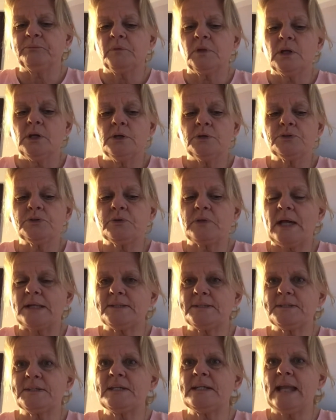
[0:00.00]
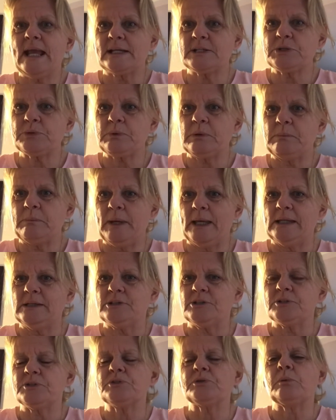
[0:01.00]
So that's the next 3
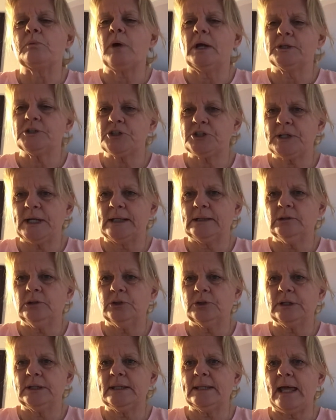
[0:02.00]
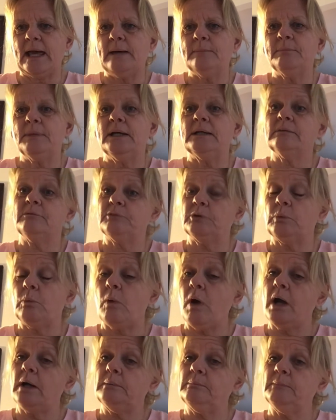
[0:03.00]
pages. So why don't you take a look at them, and if you
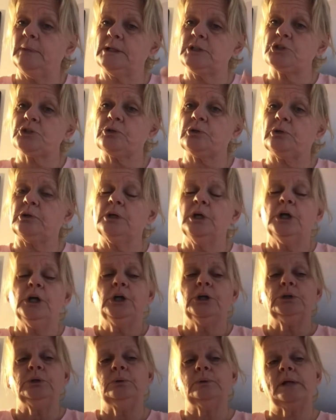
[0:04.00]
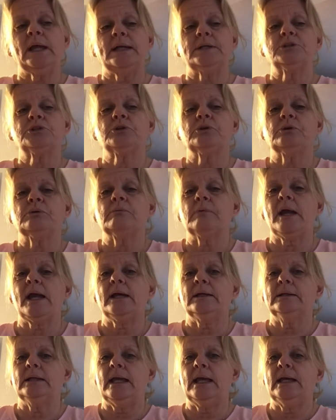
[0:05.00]
want, make sure you can turn
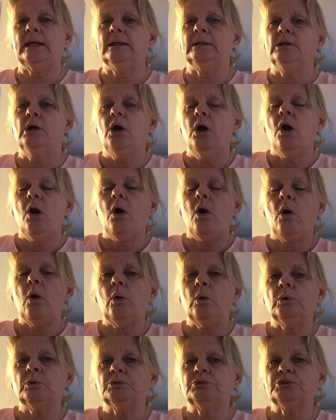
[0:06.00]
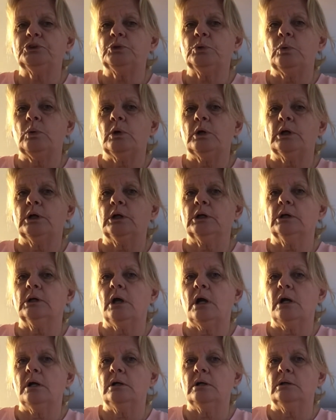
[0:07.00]
around and hold your
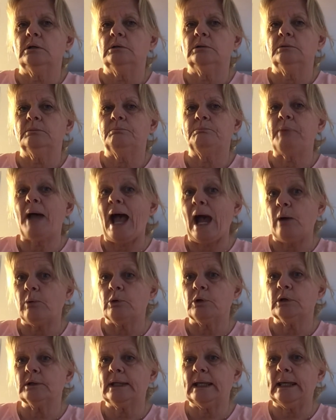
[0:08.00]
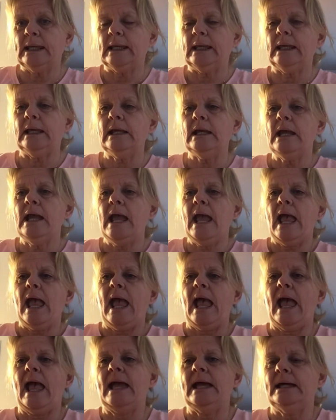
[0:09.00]
power key
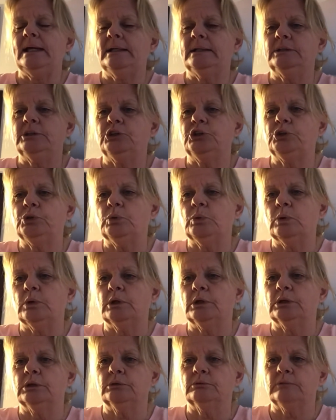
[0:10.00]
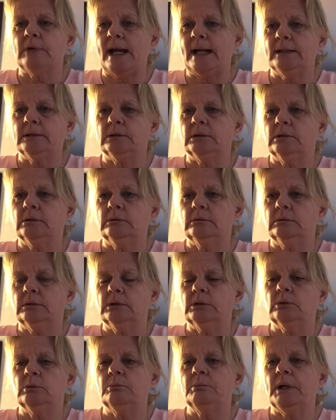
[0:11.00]
and your round
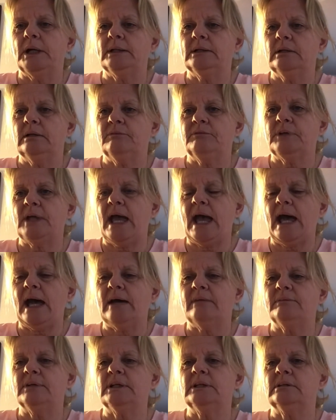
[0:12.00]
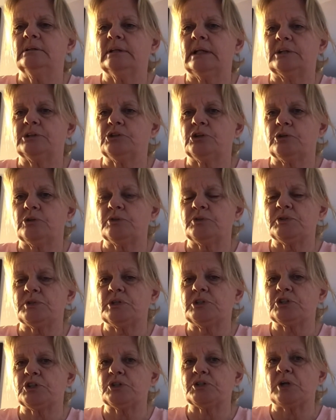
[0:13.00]
little button, if you have it, that turns
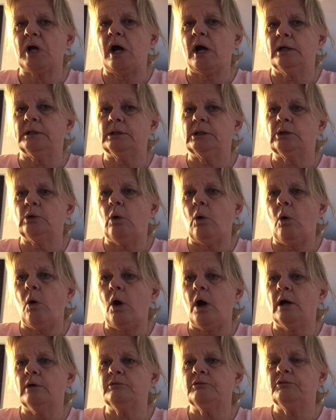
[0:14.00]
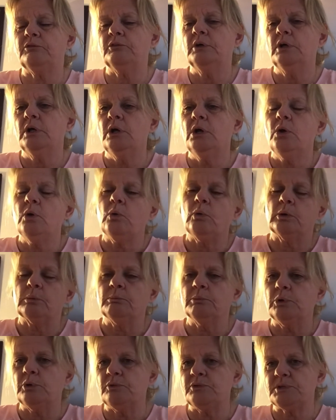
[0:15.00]
it just on and off or
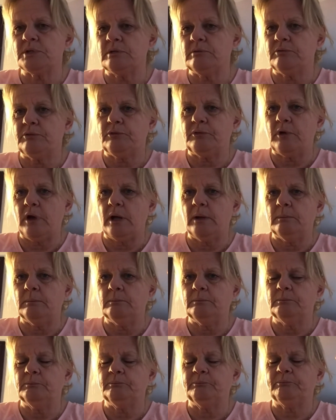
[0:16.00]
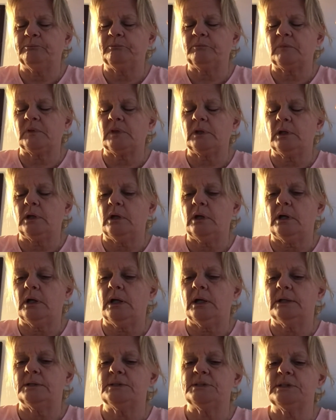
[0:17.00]
moves it from
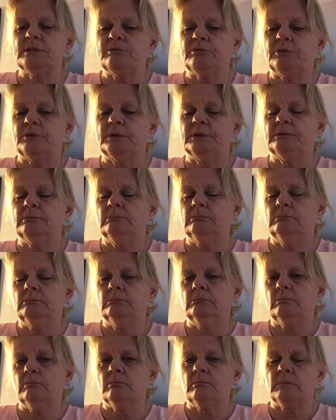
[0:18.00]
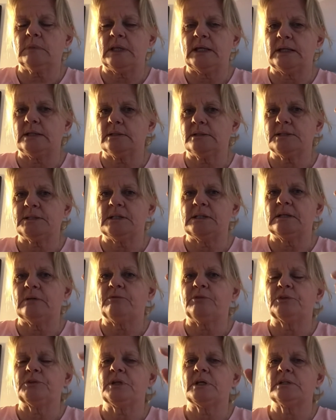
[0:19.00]
different things to
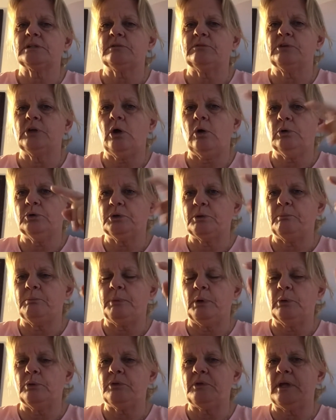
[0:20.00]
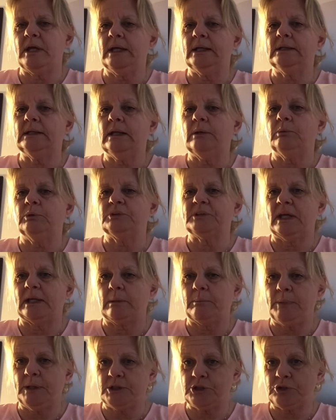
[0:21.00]
different things. If you hold them both in, it will take a
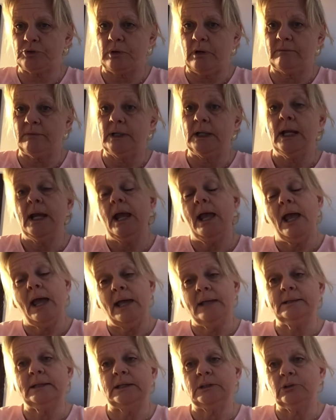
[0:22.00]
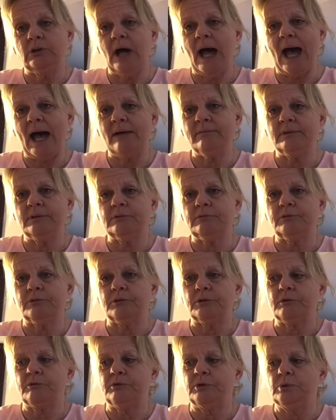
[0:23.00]
picture of it, and then you'll have it for
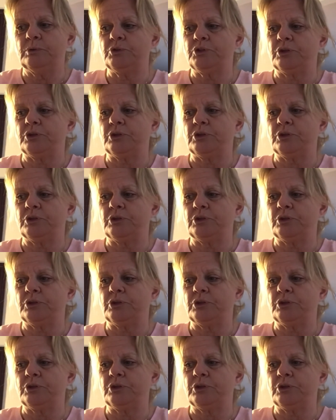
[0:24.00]
the future.